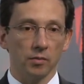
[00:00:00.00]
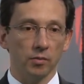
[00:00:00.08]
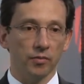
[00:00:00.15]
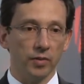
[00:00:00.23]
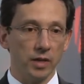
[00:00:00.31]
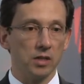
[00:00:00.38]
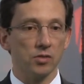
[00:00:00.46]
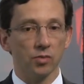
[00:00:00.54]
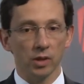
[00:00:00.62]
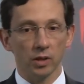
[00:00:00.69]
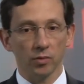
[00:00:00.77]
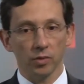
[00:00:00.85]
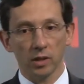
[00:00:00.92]
first
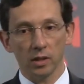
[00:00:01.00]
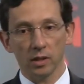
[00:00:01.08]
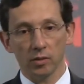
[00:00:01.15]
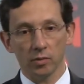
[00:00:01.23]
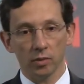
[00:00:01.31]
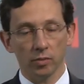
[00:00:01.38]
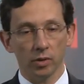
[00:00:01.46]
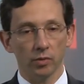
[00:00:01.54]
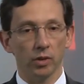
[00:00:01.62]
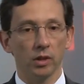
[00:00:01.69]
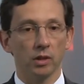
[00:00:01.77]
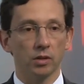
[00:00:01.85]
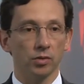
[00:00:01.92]
we
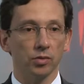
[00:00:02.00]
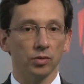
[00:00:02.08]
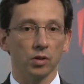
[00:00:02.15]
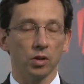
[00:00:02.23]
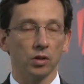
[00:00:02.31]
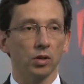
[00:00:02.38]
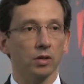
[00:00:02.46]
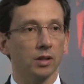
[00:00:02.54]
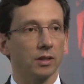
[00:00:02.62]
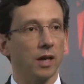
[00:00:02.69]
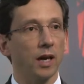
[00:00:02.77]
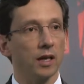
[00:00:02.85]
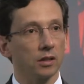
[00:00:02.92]
need to conduct a
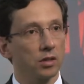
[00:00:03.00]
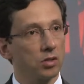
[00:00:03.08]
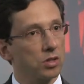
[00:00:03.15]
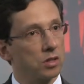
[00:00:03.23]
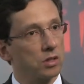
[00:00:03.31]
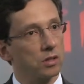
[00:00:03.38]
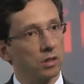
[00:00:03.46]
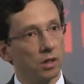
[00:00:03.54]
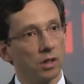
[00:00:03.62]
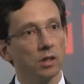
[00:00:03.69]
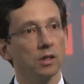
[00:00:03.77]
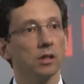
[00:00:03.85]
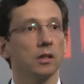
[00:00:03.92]
diagnostic
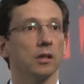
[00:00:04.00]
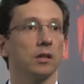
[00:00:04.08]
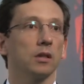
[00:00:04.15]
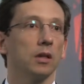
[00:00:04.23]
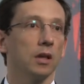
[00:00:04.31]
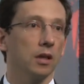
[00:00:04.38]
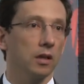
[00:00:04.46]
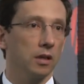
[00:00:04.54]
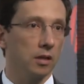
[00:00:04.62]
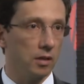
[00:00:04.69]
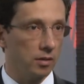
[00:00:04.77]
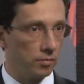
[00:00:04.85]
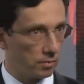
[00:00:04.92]
study, and
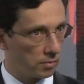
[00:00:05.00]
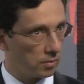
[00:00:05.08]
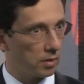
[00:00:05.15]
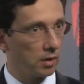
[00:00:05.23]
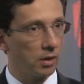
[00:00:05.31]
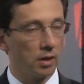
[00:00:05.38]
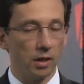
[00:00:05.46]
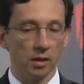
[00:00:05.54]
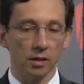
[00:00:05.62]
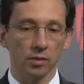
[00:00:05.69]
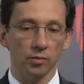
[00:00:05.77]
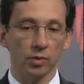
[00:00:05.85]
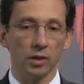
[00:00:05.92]
then
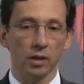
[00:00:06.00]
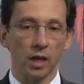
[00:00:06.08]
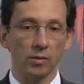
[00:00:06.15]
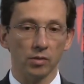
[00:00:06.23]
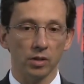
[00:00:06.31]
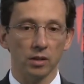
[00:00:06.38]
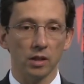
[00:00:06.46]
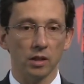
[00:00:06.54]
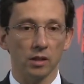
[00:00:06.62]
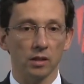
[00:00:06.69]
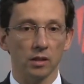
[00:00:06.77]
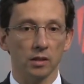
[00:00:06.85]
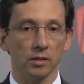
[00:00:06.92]
we elaborate
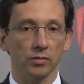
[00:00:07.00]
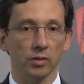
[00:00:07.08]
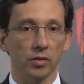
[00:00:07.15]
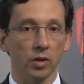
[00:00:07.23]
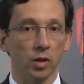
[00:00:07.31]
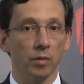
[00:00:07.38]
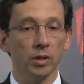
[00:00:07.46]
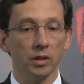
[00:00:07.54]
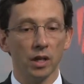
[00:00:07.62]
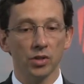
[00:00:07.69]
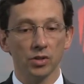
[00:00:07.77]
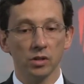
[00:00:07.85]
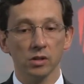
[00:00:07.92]
the
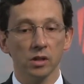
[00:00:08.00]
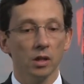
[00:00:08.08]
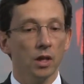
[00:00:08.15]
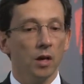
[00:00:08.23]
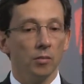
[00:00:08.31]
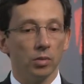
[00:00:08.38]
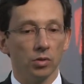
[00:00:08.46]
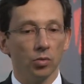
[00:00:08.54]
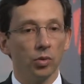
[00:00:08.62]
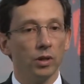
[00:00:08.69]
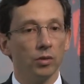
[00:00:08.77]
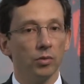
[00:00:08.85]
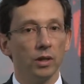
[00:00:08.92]
recommendations. When
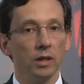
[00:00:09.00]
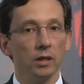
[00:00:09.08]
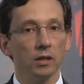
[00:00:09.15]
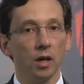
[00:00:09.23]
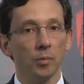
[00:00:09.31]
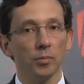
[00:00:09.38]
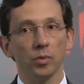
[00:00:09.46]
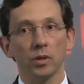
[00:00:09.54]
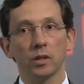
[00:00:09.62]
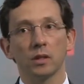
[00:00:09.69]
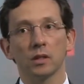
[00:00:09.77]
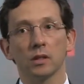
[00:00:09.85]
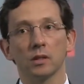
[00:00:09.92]
we end up with